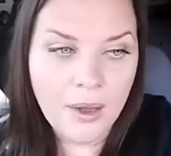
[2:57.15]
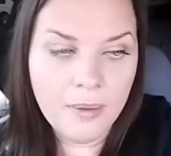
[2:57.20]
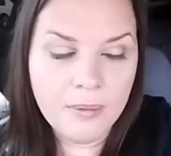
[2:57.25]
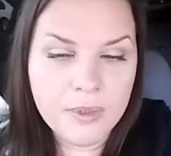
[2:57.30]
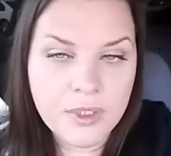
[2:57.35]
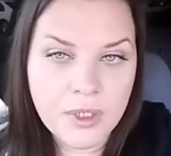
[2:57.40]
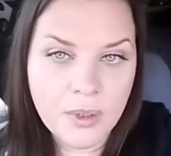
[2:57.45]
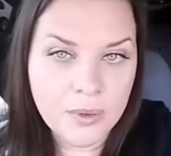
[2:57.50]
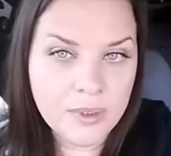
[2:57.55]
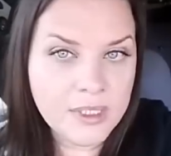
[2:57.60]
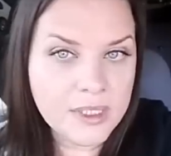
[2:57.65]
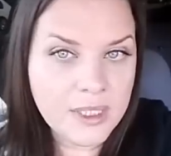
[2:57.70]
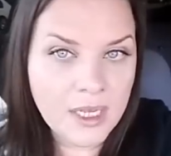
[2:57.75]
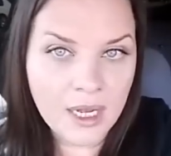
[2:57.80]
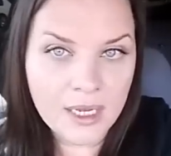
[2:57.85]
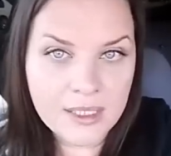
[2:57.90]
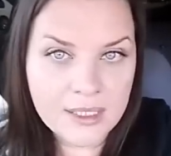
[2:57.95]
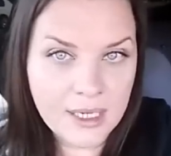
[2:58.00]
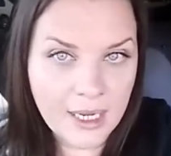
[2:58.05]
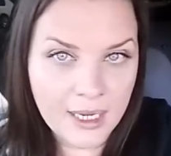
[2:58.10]
So it's
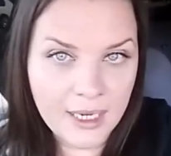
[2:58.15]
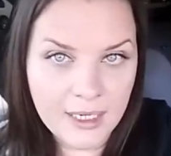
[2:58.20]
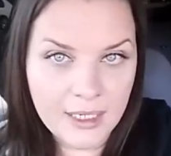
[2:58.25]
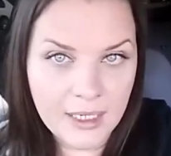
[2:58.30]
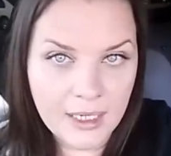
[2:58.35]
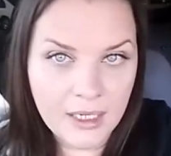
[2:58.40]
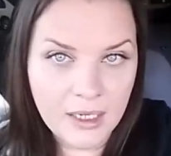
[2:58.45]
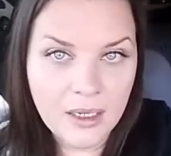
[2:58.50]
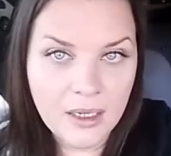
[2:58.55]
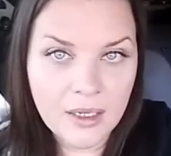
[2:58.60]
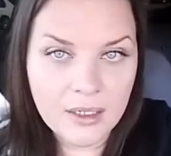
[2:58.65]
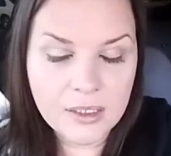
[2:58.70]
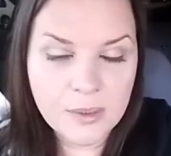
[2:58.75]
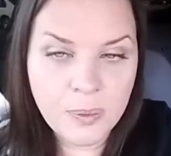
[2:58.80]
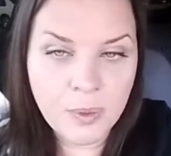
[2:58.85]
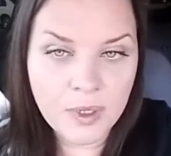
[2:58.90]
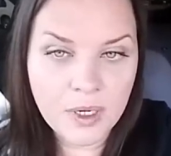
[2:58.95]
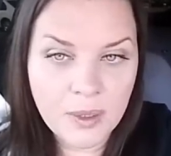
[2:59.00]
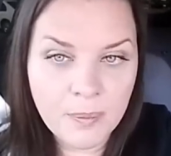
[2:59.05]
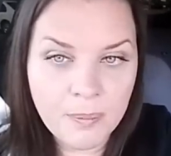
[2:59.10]
not tiny, it's
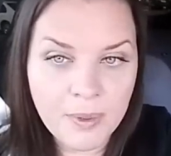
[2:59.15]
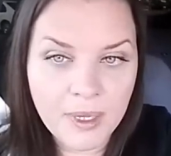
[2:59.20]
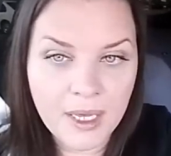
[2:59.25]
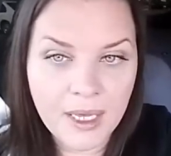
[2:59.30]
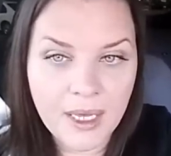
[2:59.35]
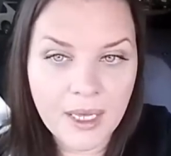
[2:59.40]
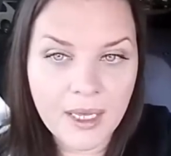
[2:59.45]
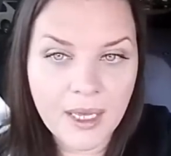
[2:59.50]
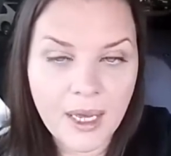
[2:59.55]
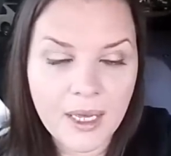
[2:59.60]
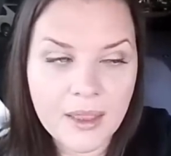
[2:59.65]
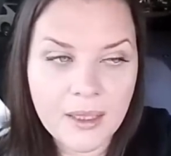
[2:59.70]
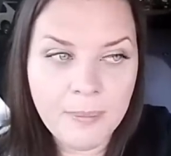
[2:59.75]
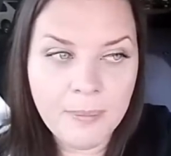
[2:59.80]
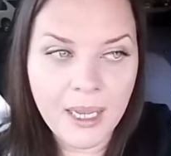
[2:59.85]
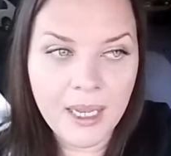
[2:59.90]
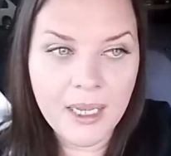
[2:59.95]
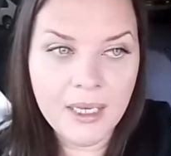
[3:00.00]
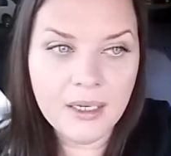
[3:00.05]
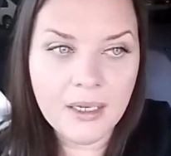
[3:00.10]
pretty big, and the
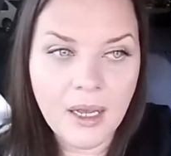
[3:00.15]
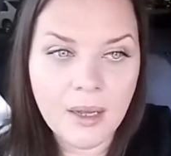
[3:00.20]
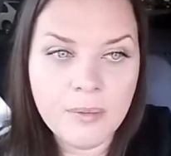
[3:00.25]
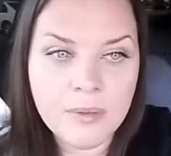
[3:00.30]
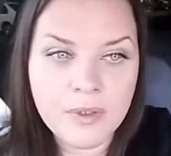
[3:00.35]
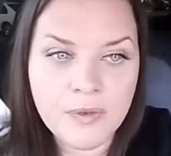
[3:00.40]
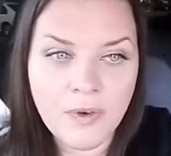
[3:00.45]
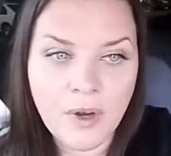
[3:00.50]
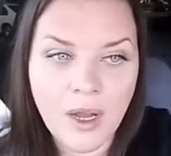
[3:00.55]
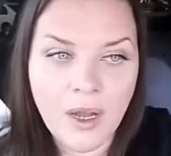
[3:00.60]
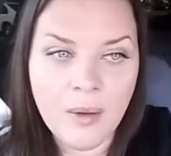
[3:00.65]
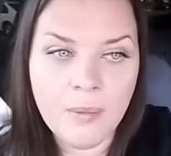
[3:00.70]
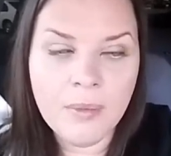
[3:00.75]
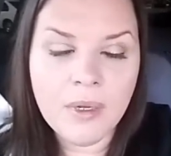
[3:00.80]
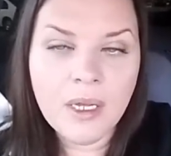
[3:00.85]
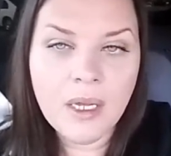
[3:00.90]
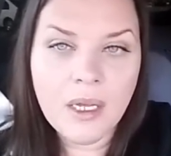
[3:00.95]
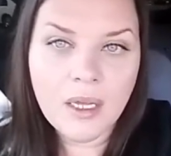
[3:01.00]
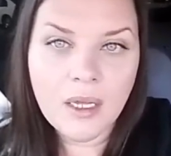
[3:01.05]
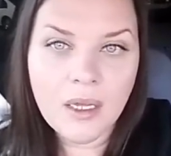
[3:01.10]
pain comes from